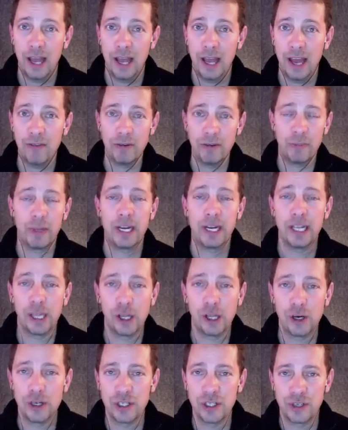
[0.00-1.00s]
Everybody
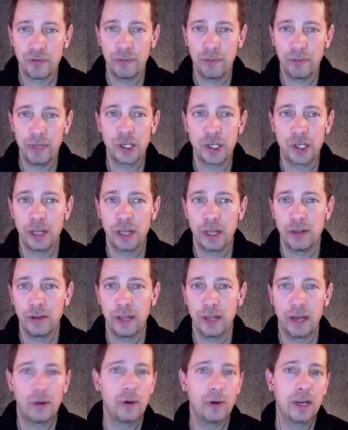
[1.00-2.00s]
learns from each other
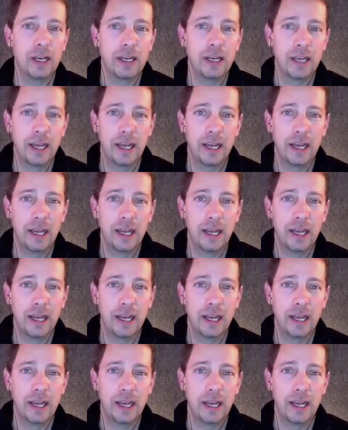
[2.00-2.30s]
that way,